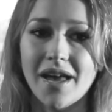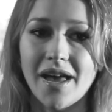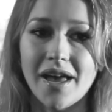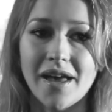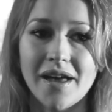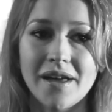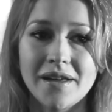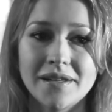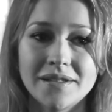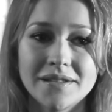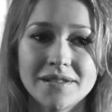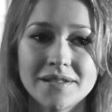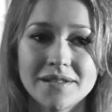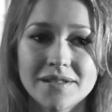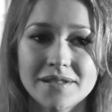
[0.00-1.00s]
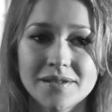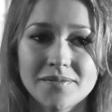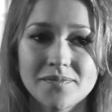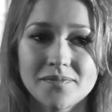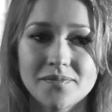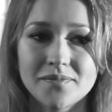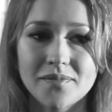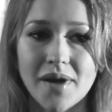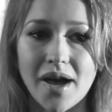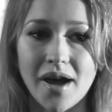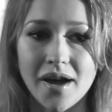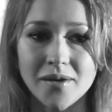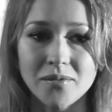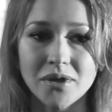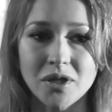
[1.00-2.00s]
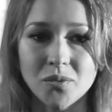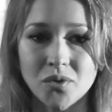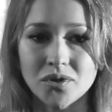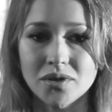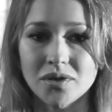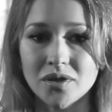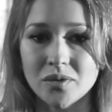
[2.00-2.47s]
and I really wanted